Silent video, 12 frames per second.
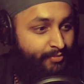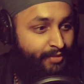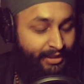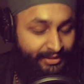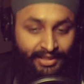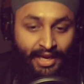
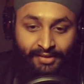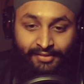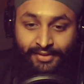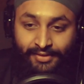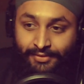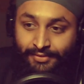
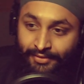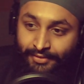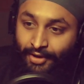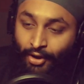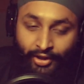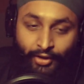Exactly.
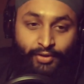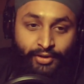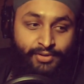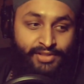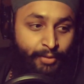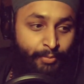No, he only
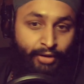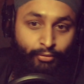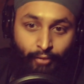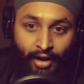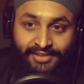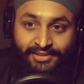knows how to make
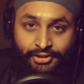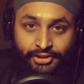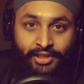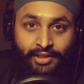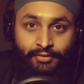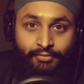rice and
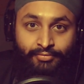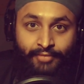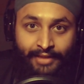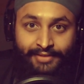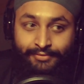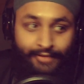chicken.
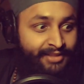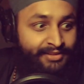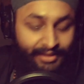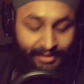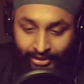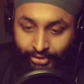That's
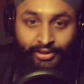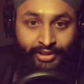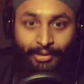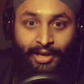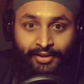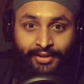literally
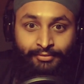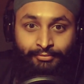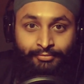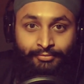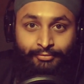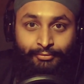about it.
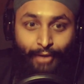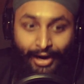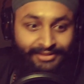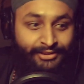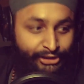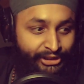
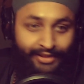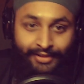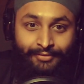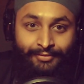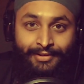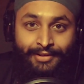Rice and chicken,
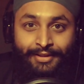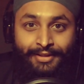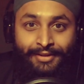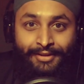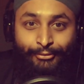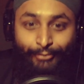
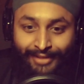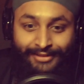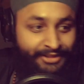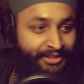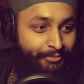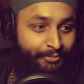
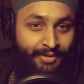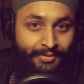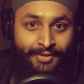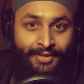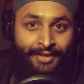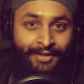bro.
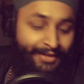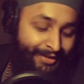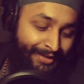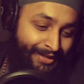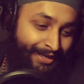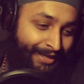
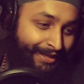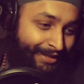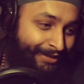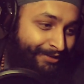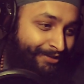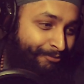
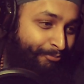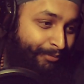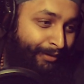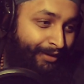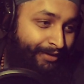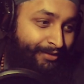
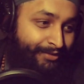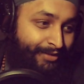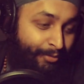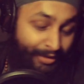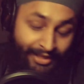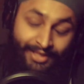But
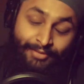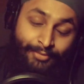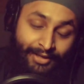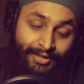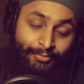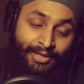I mean,
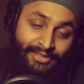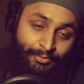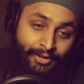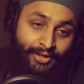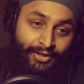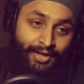he makes it
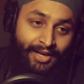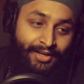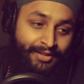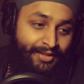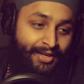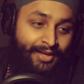pretty good.
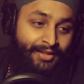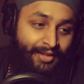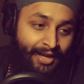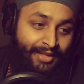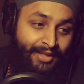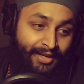I can't
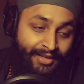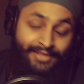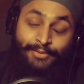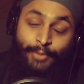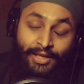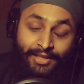lie that he
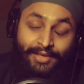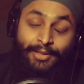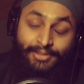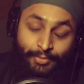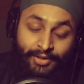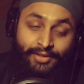doesn't make it. He
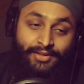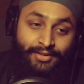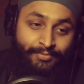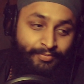makes it pretty good.